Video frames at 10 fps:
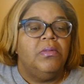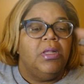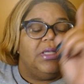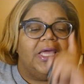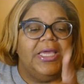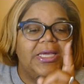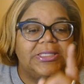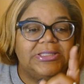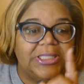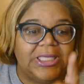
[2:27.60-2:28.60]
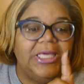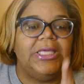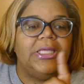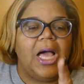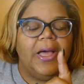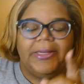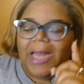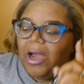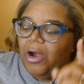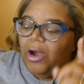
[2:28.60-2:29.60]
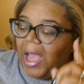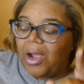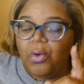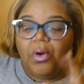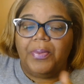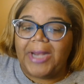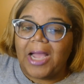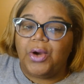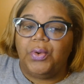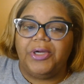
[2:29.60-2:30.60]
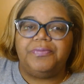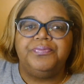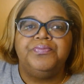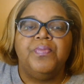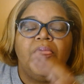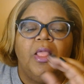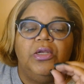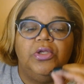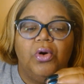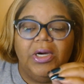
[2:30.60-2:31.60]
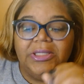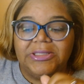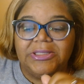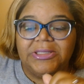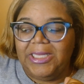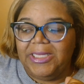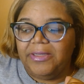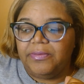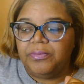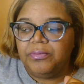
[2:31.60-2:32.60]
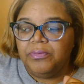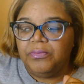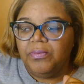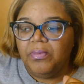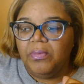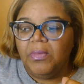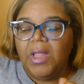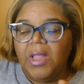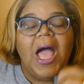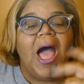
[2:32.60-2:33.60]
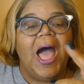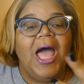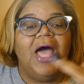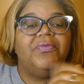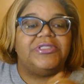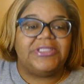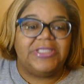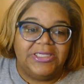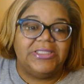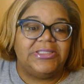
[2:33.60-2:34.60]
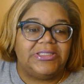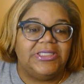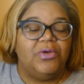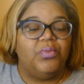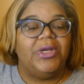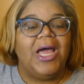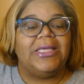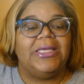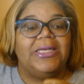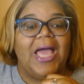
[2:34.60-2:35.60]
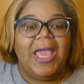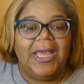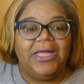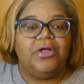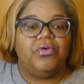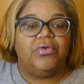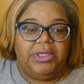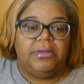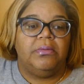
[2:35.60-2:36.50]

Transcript: Now, here's the key, y'all, and I hope y'all caught what I caught. Lorna said, I have a tendency that when I get angry,